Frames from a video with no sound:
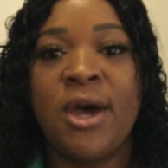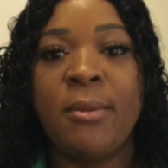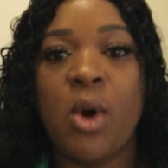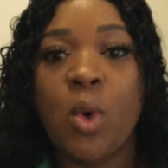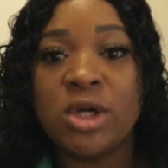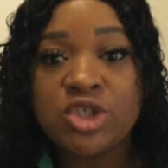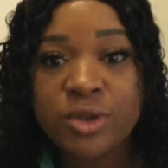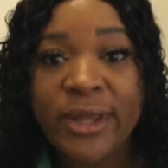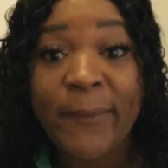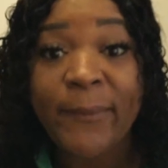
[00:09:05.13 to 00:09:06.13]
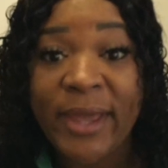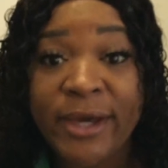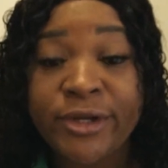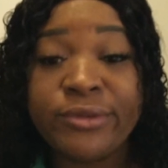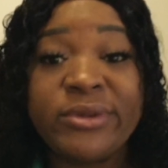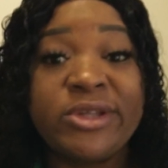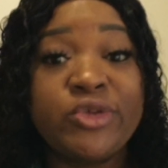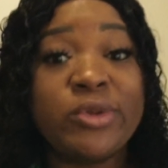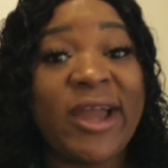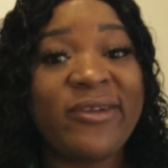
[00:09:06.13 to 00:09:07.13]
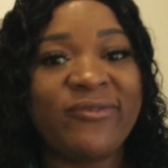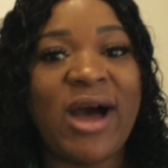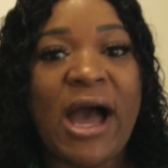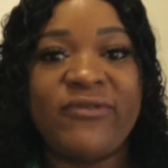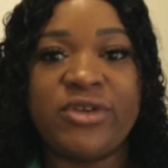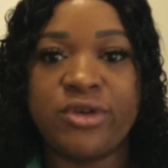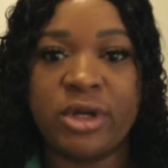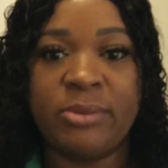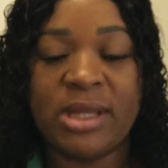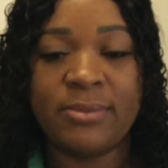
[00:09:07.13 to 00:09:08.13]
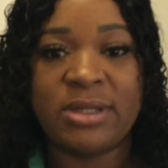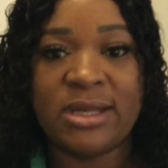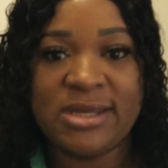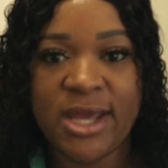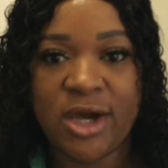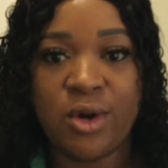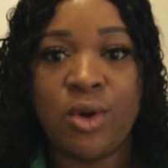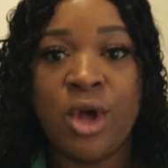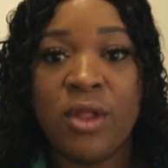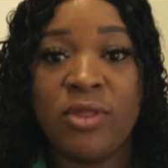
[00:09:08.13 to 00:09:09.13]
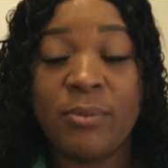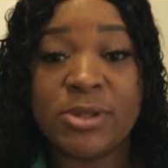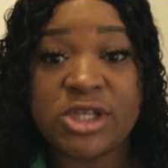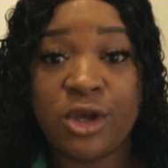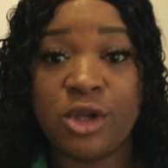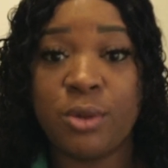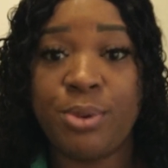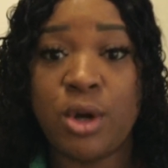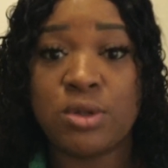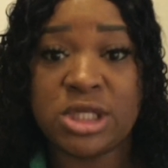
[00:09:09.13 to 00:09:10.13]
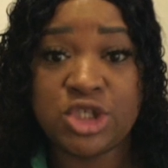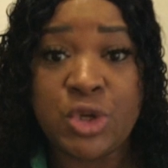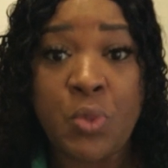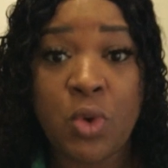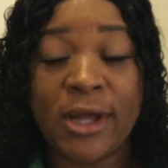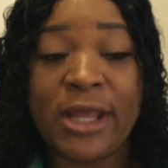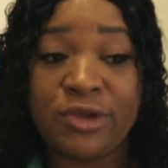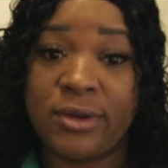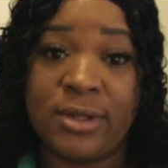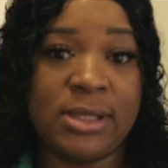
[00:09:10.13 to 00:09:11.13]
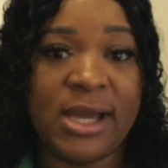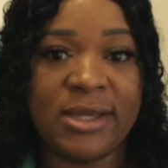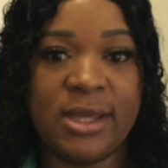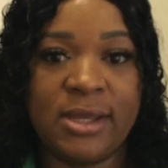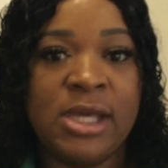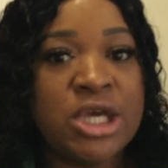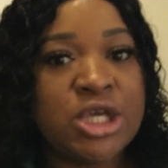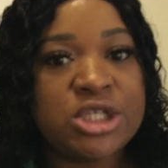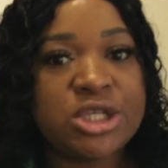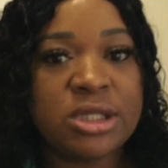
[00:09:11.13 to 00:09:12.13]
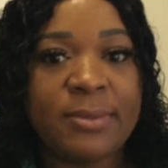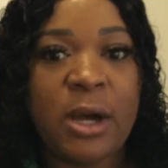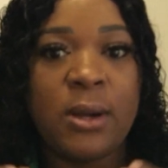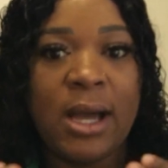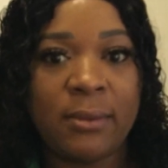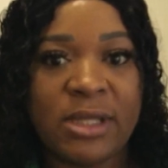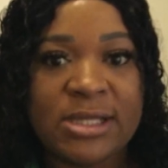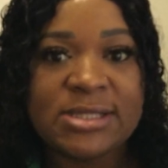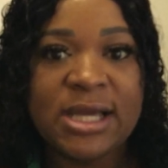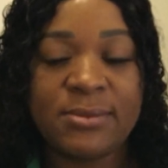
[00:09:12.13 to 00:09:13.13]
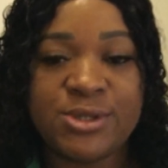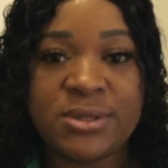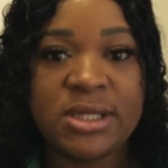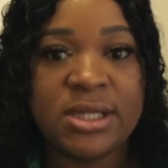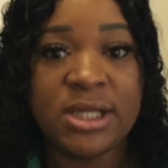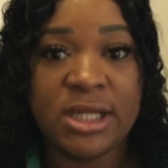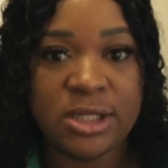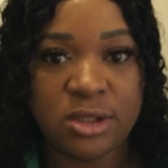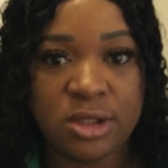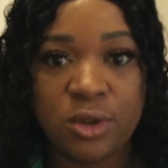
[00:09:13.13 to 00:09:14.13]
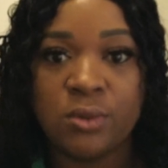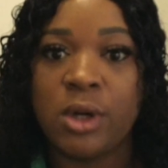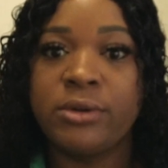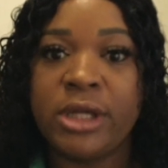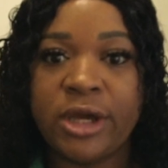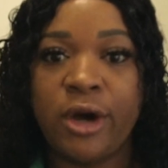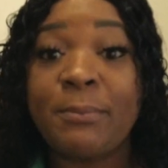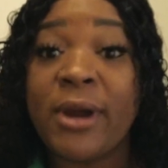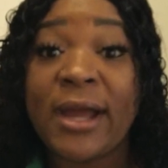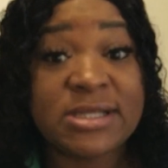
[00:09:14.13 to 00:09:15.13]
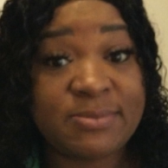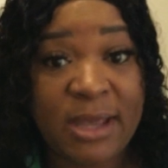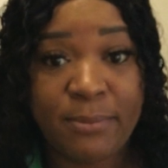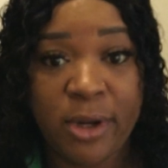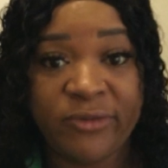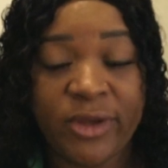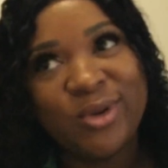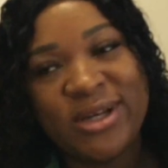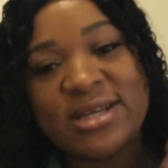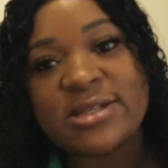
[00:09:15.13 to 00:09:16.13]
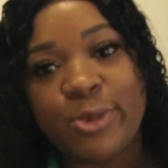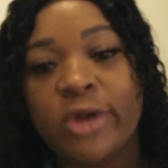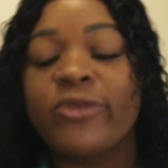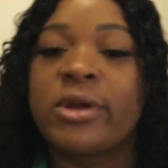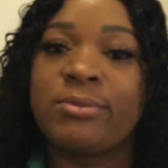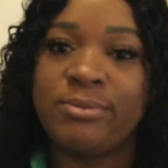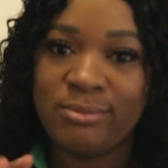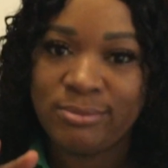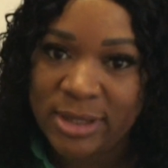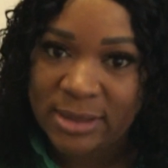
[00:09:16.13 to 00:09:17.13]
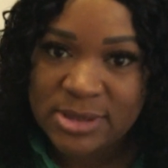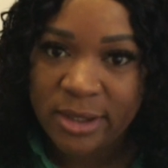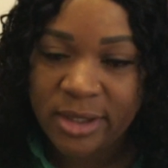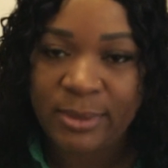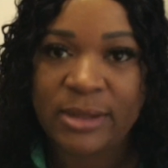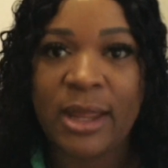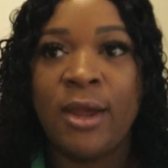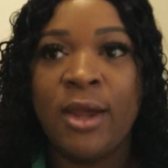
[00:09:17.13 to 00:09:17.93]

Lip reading: But once you get better, you can do like 5, and you're going to be able to nail the particular pose that you want, and you're going to like it. It's all about how many times you get in the little rodeo. Practice make perfect. What is perfect? But I'm sorry about that.